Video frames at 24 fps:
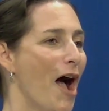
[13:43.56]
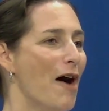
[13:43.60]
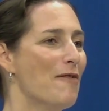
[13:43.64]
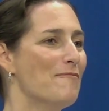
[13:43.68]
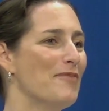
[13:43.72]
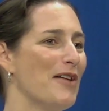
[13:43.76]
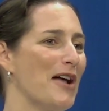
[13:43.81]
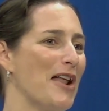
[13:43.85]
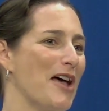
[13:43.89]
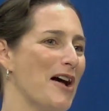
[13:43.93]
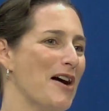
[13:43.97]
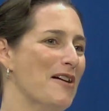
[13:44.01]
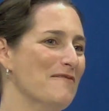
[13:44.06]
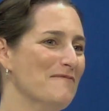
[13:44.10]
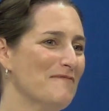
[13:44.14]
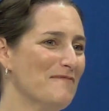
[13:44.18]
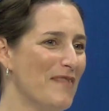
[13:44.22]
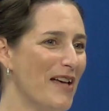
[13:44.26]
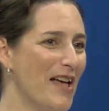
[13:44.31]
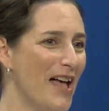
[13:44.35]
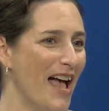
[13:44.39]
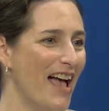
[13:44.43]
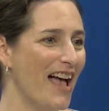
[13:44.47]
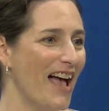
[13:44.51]
But
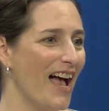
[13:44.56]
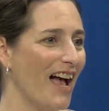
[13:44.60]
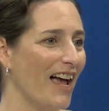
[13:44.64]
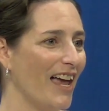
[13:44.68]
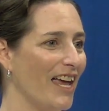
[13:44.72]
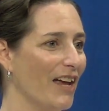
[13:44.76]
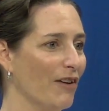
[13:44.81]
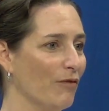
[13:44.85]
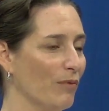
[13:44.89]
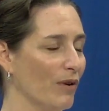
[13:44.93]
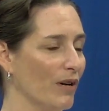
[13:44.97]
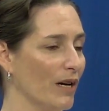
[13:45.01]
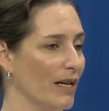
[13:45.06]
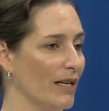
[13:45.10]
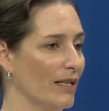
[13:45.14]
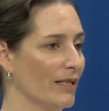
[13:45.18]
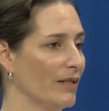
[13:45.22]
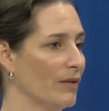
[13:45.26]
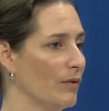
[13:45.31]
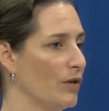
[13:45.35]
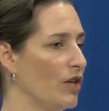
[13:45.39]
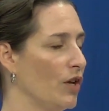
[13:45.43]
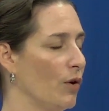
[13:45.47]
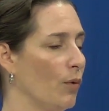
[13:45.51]
it
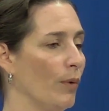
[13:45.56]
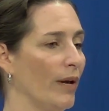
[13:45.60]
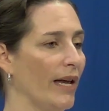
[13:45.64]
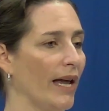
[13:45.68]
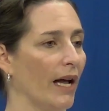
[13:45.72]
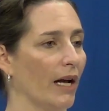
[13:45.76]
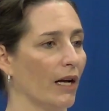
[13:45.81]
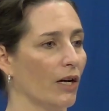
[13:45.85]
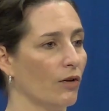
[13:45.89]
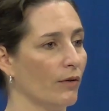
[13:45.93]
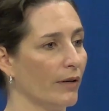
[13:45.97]
was, we had